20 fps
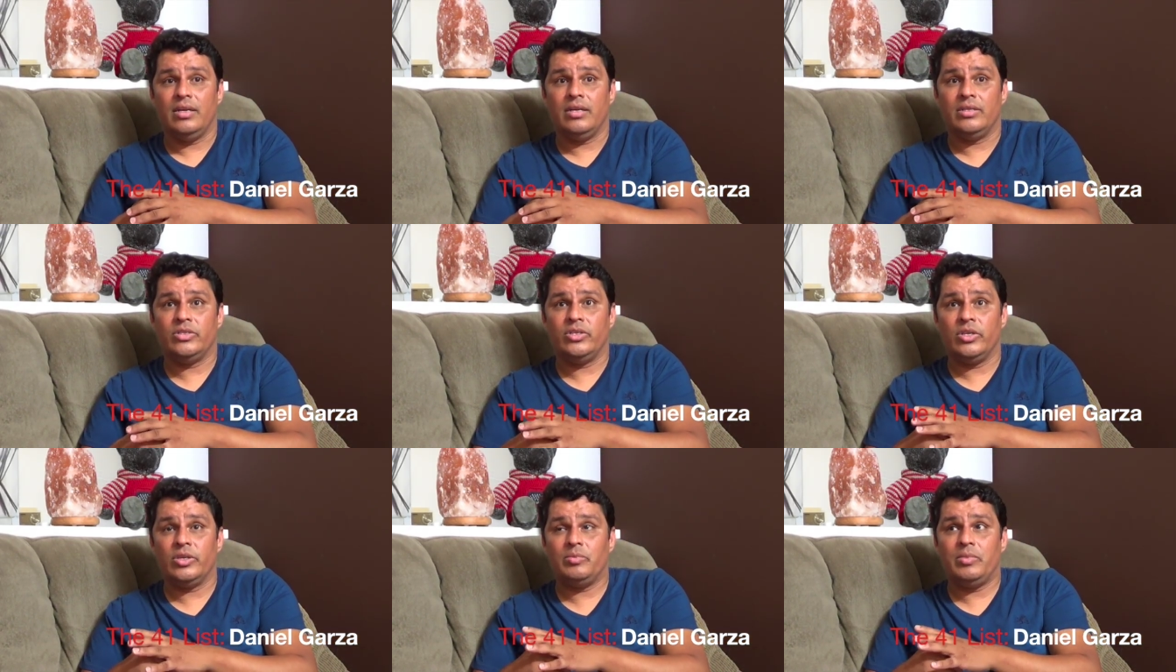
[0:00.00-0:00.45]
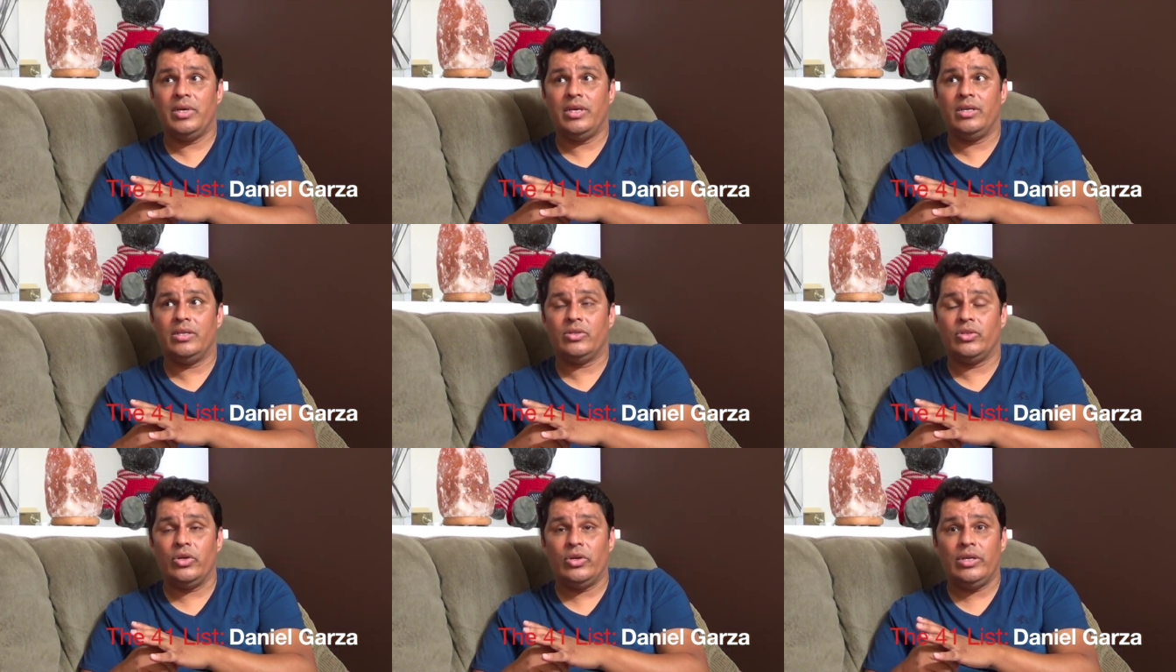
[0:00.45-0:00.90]
It took
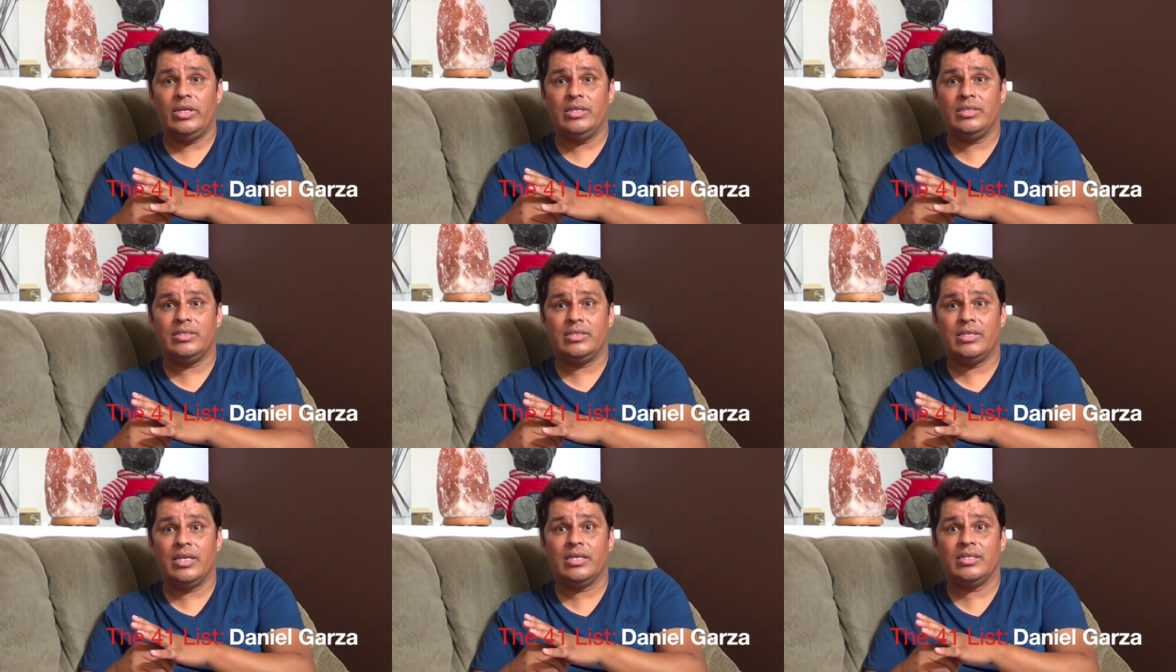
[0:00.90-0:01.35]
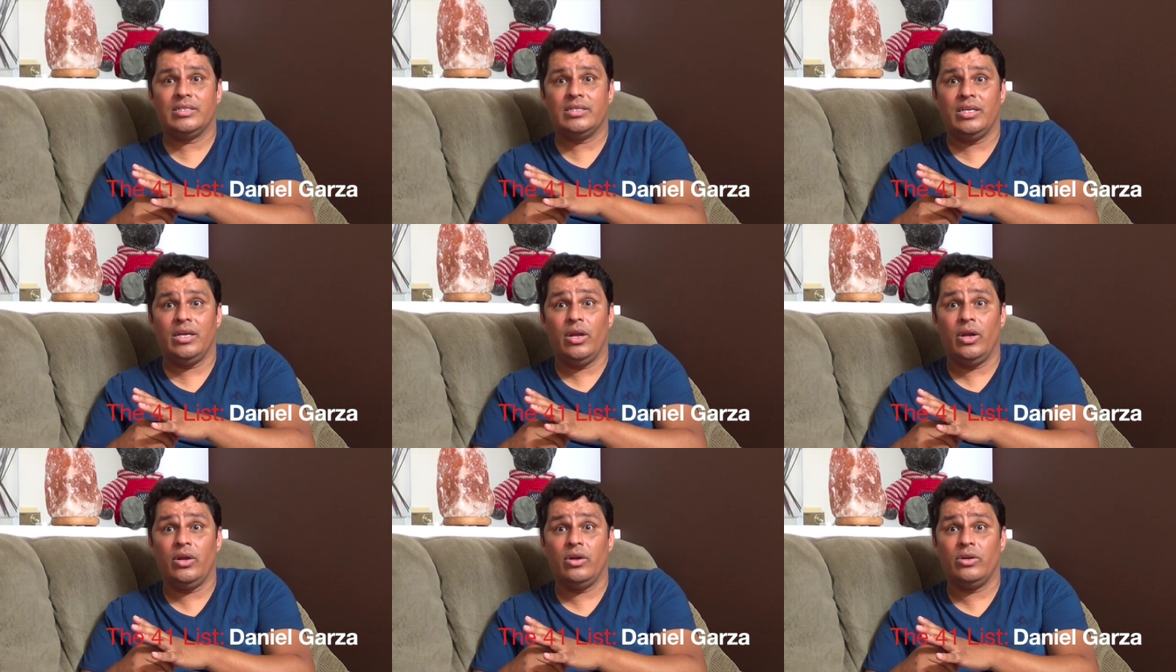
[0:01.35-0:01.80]
me 36
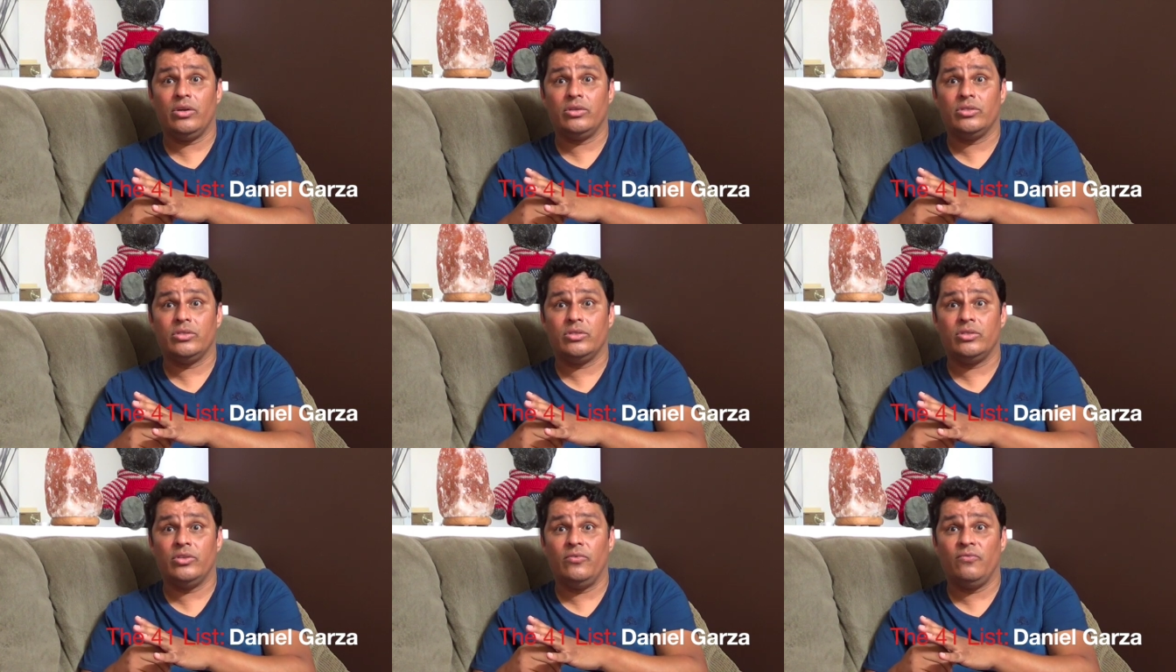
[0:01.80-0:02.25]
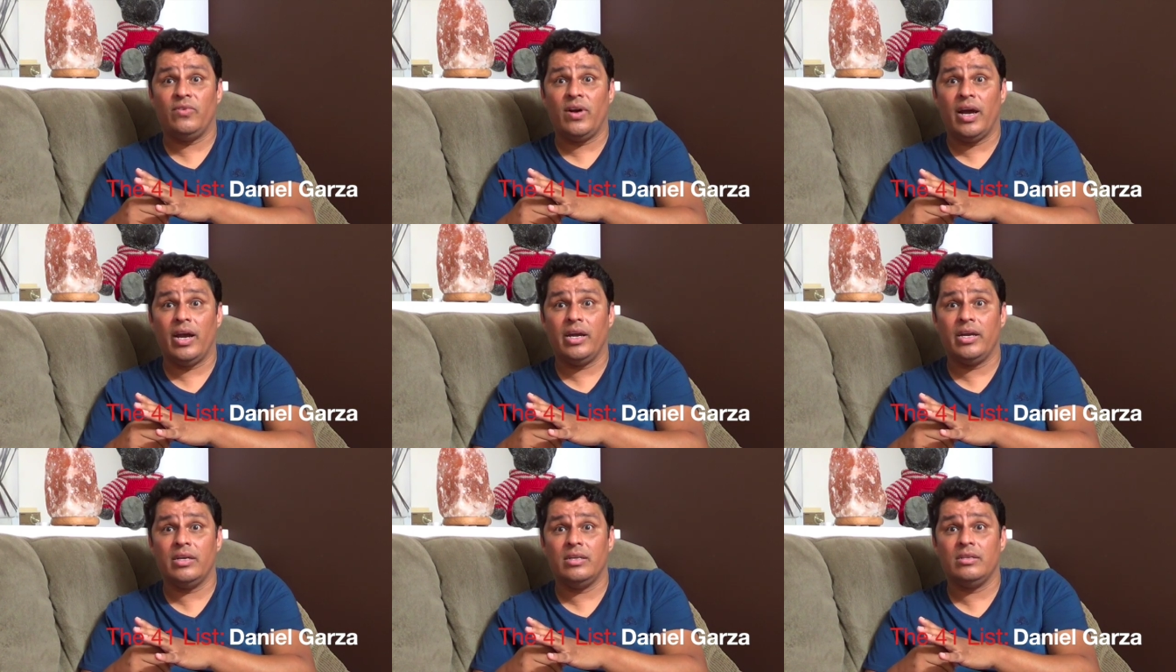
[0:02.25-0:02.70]
years to
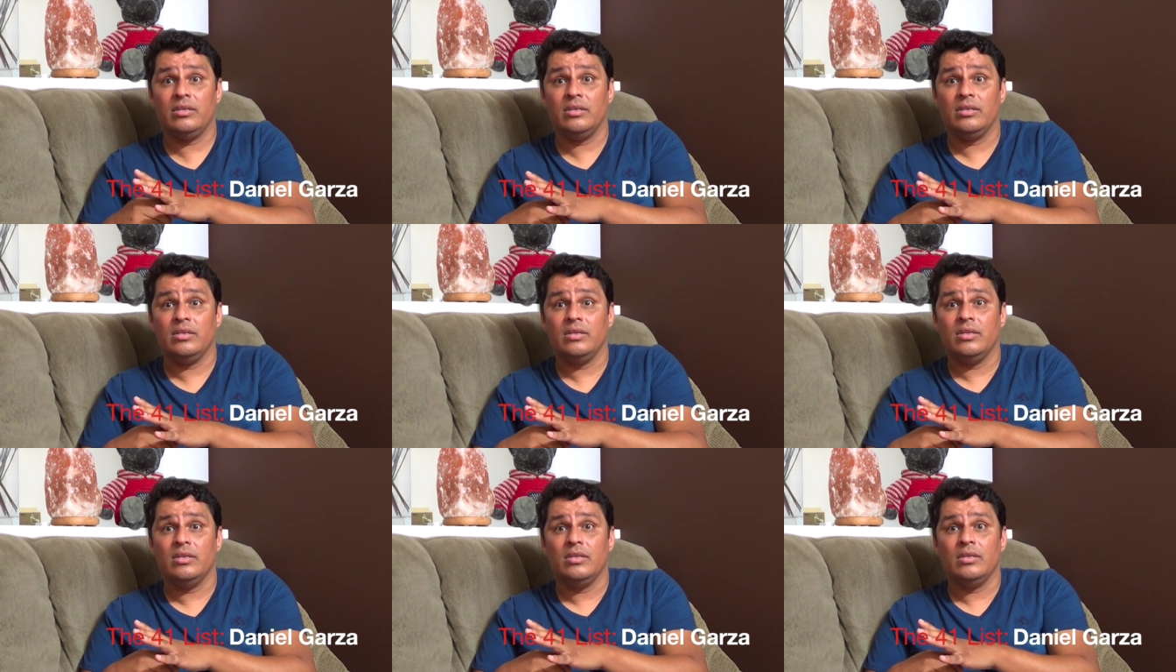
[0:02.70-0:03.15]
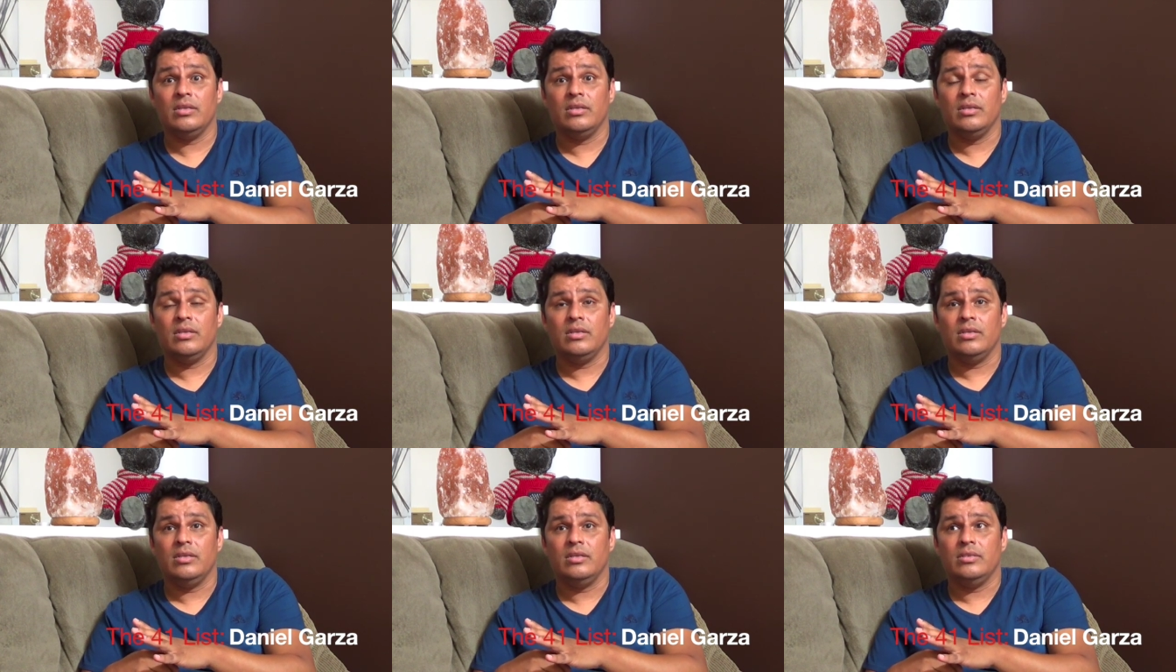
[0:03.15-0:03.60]
find
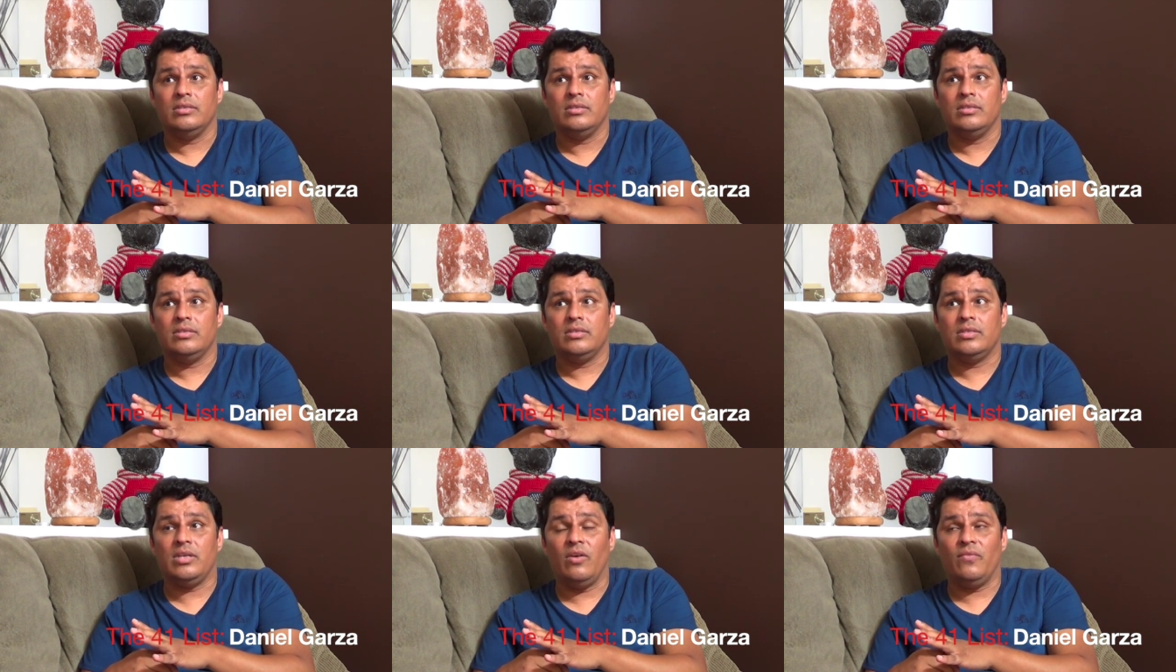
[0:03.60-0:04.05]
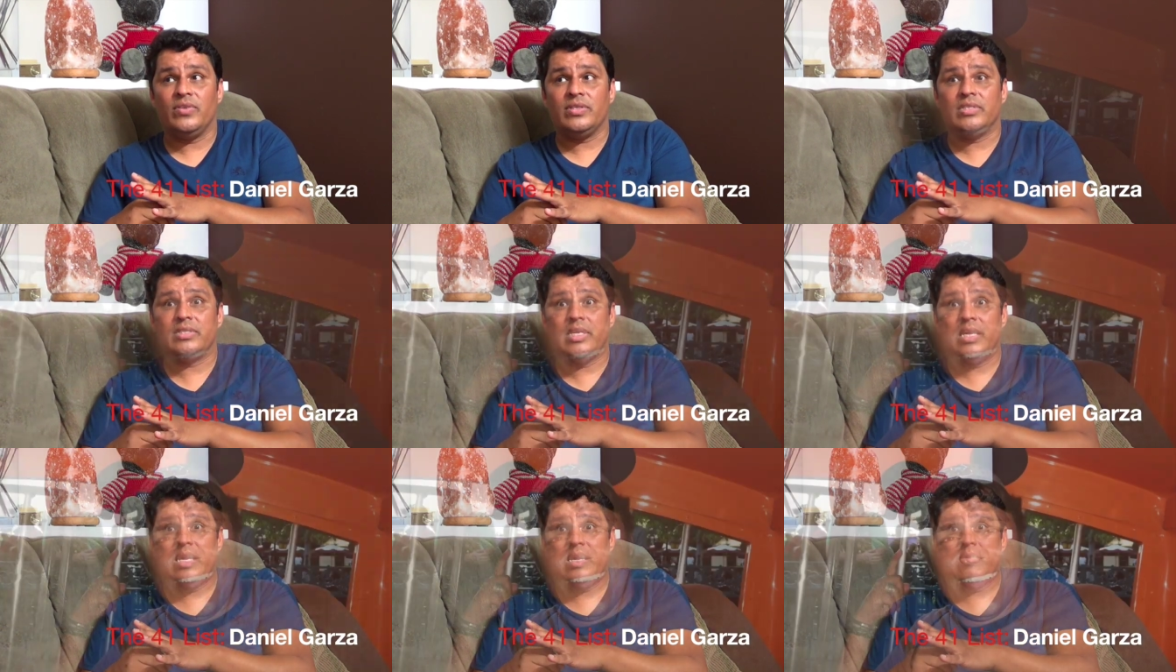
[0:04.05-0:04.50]

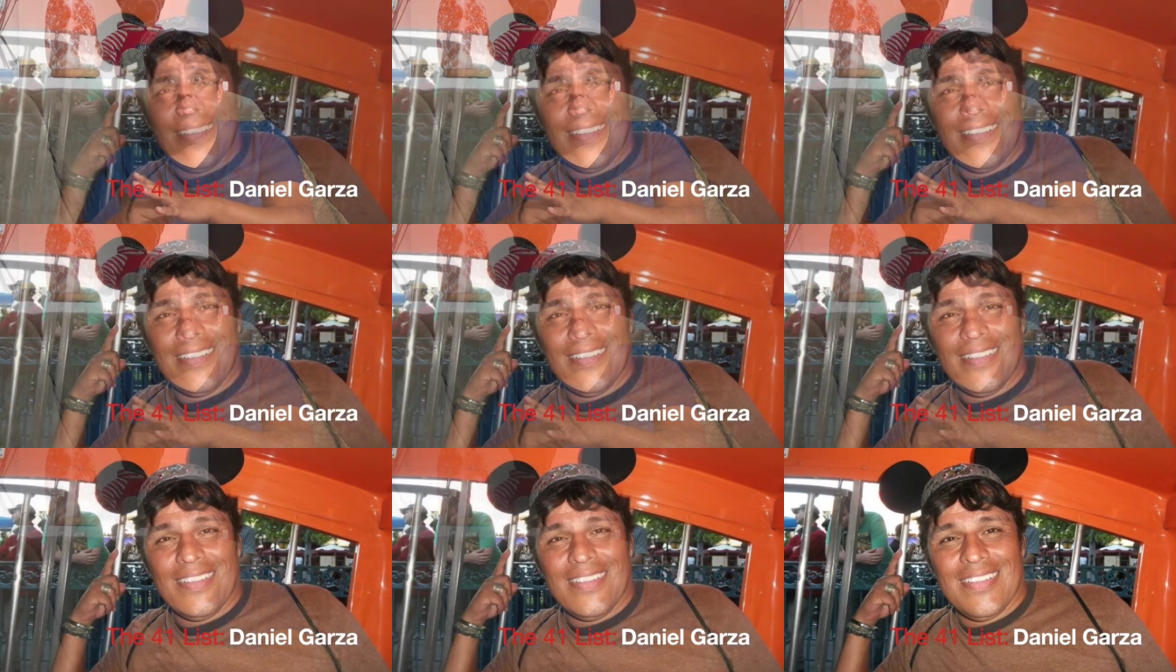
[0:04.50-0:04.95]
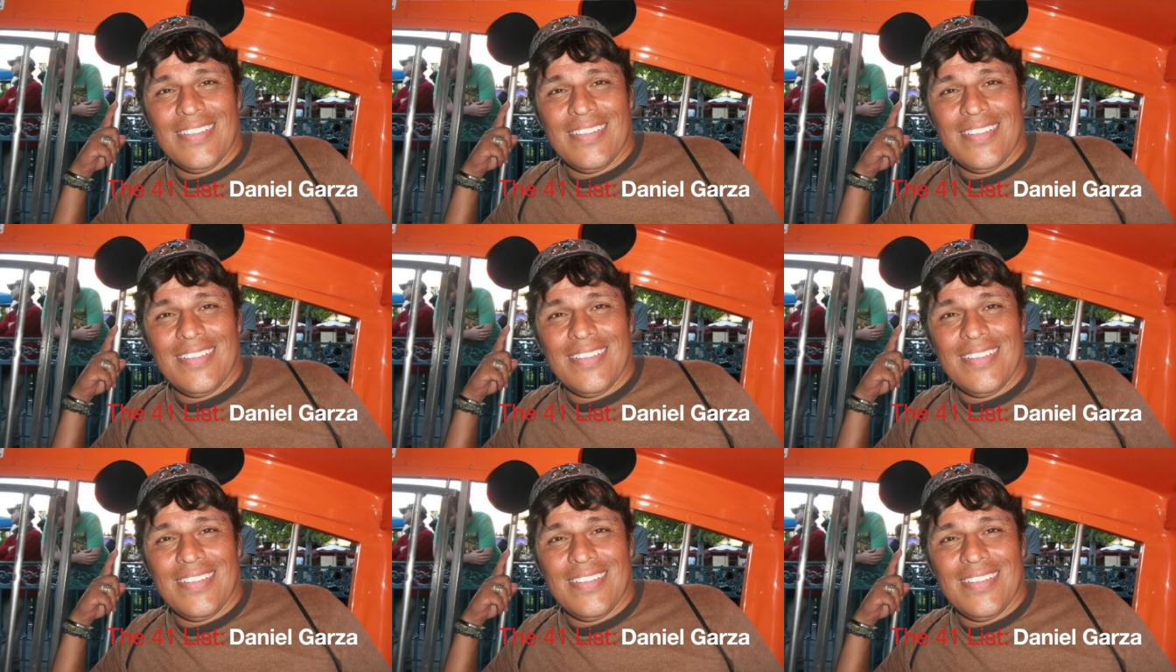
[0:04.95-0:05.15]
self-esteem and